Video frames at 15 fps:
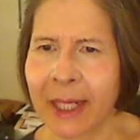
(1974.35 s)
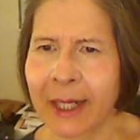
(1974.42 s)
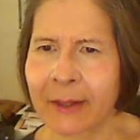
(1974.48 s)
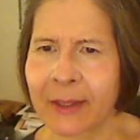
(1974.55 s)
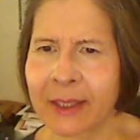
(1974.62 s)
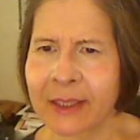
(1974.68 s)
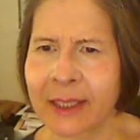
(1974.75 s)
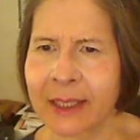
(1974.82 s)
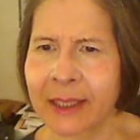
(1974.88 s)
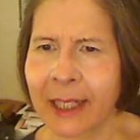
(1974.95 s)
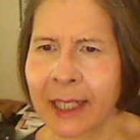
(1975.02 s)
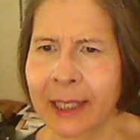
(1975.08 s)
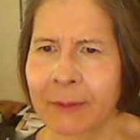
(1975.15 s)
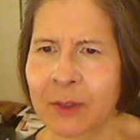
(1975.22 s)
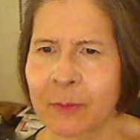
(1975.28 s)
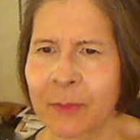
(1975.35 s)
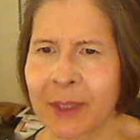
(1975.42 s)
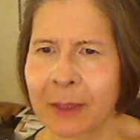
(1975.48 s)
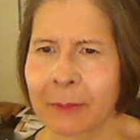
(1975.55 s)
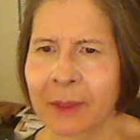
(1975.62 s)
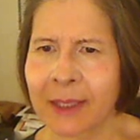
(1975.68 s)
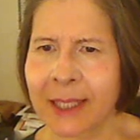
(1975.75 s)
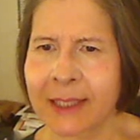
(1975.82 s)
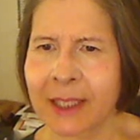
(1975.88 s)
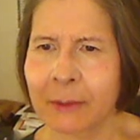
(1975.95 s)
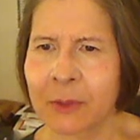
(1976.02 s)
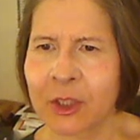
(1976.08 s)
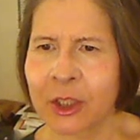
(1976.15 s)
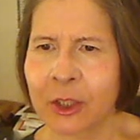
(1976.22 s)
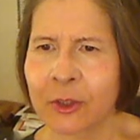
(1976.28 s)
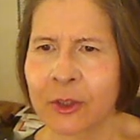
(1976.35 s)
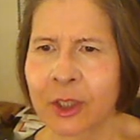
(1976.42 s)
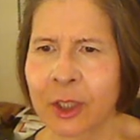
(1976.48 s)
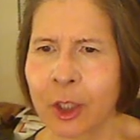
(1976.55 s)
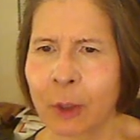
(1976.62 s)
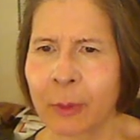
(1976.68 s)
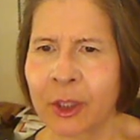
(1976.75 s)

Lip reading: Eric did. Yeah, he was being molested. It was years ago,